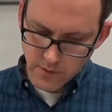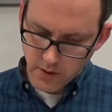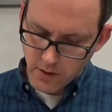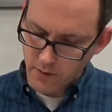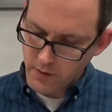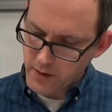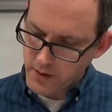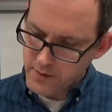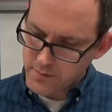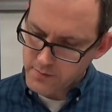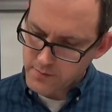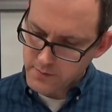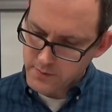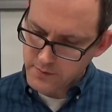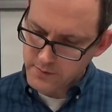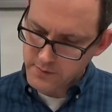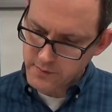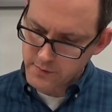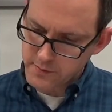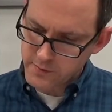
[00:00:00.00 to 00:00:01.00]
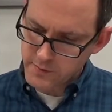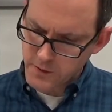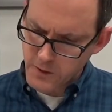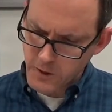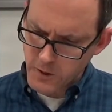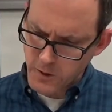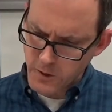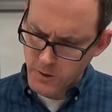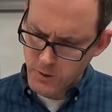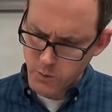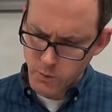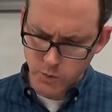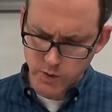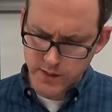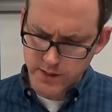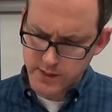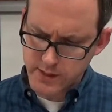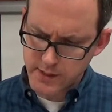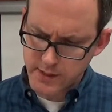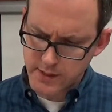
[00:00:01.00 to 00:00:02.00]
Okay, is this uh,
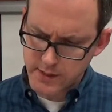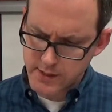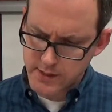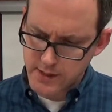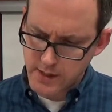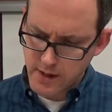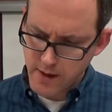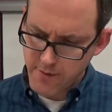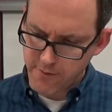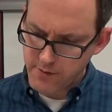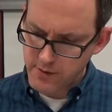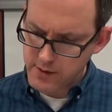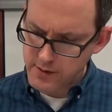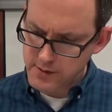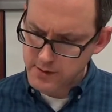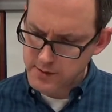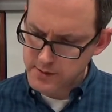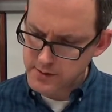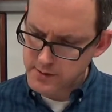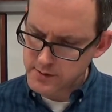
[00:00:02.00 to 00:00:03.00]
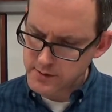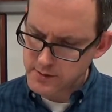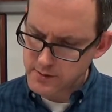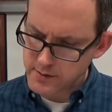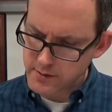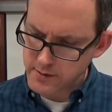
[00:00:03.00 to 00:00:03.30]
recent evidence?